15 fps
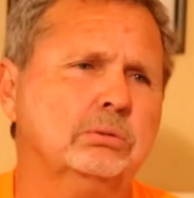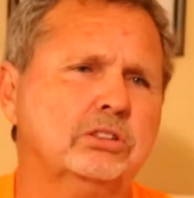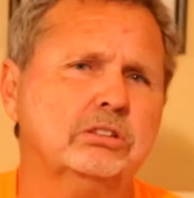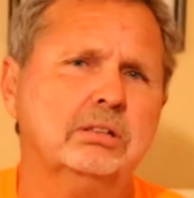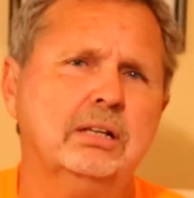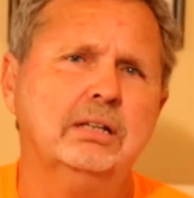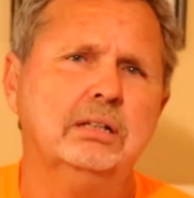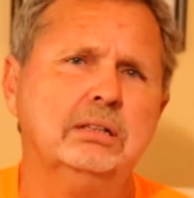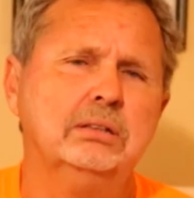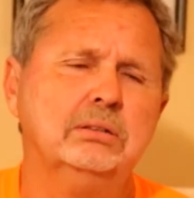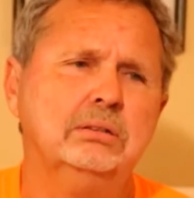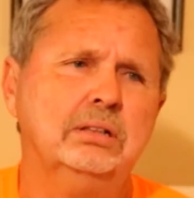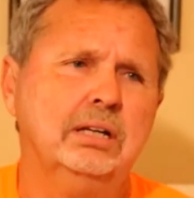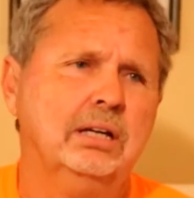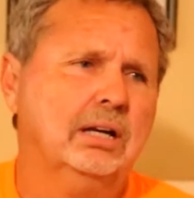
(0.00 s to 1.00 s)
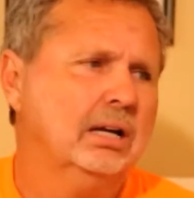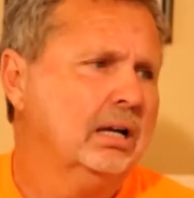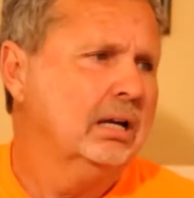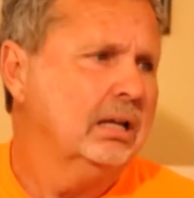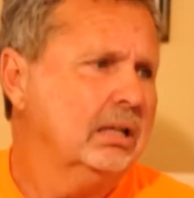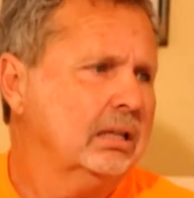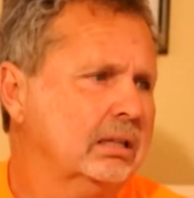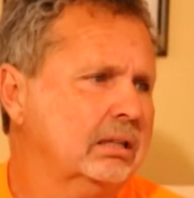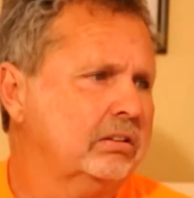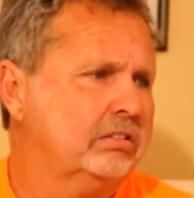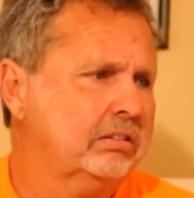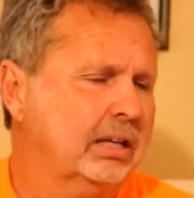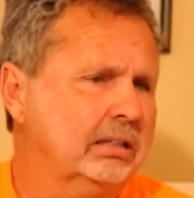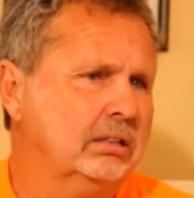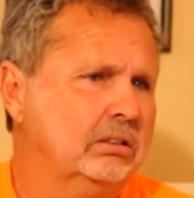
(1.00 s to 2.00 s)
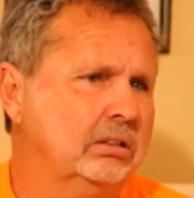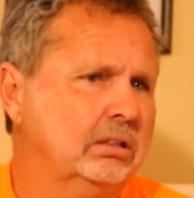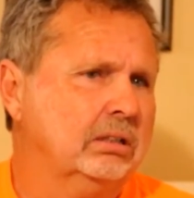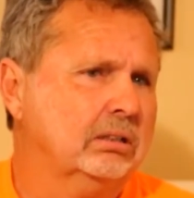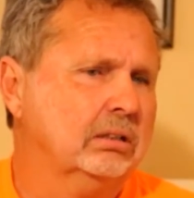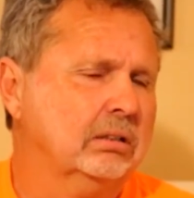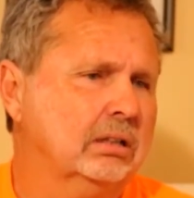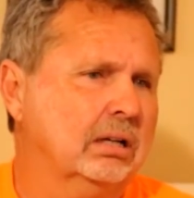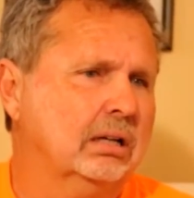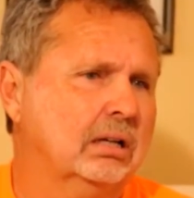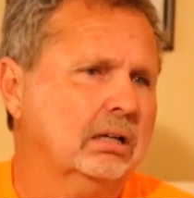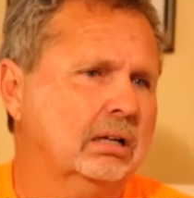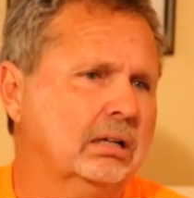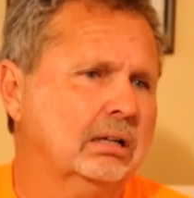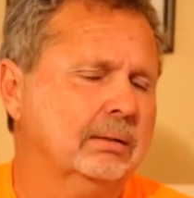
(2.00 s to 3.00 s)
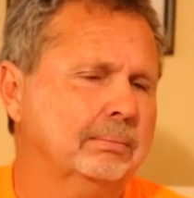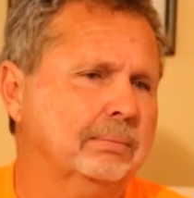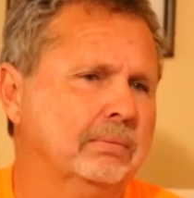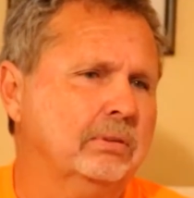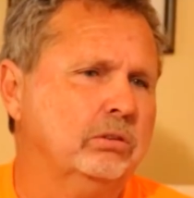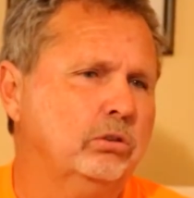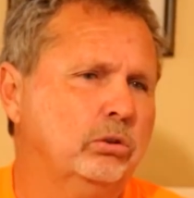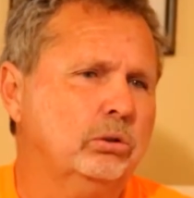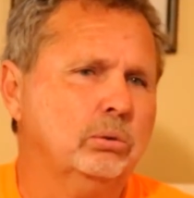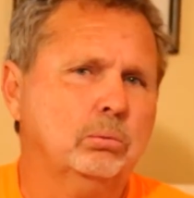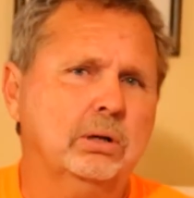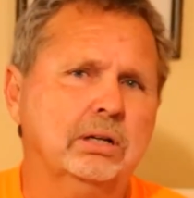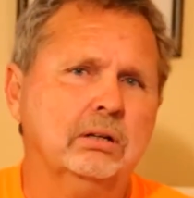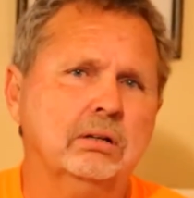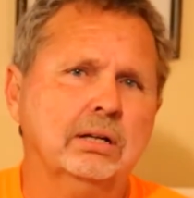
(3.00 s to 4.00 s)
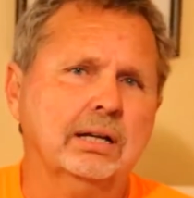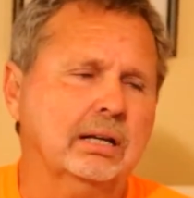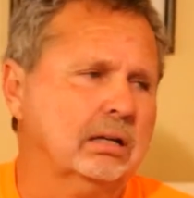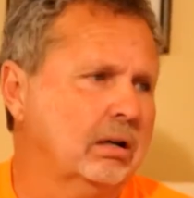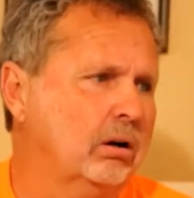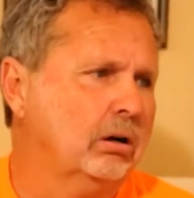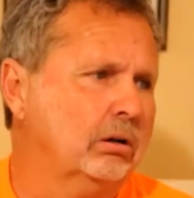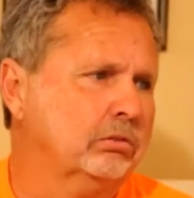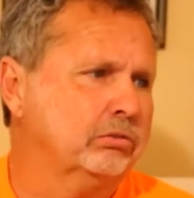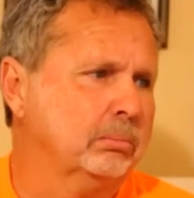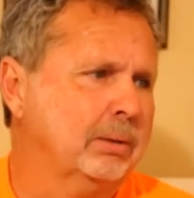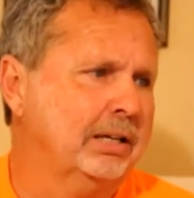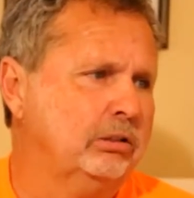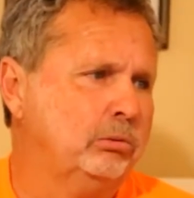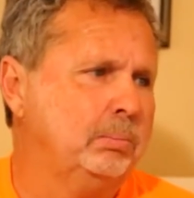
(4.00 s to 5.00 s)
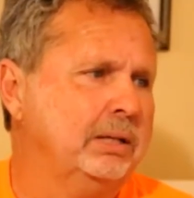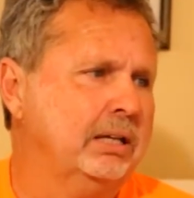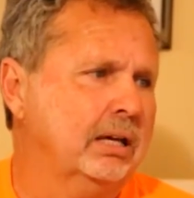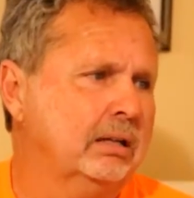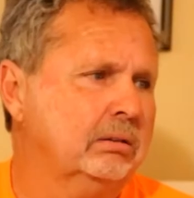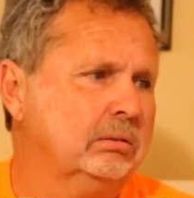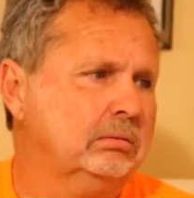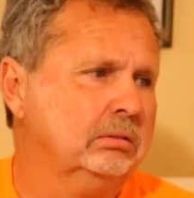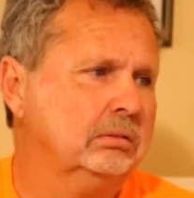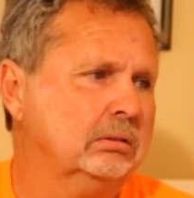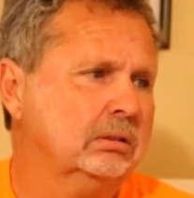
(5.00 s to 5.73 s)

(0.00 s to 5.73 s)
was slow. The second year, during the winter, I got a call from HBO,